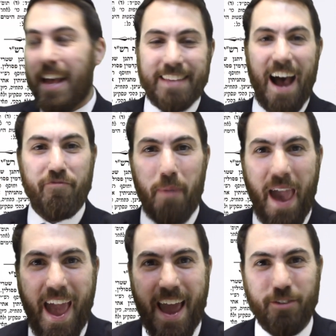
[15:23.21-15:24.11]

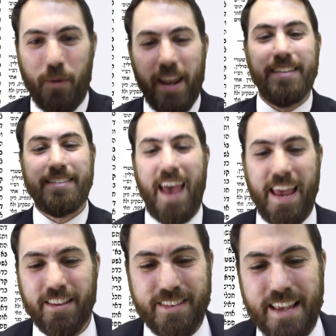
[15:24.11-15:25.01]
Daviz! We didn't say
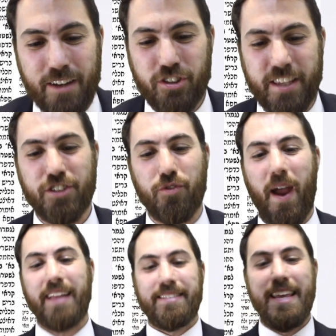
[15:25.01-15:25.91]
it's Ni-
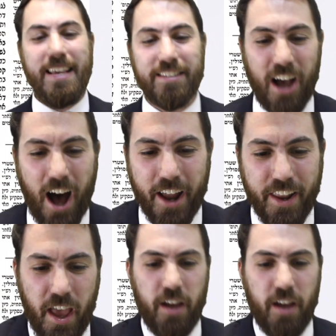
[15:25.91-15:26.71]
Tishrei, it's Nisan!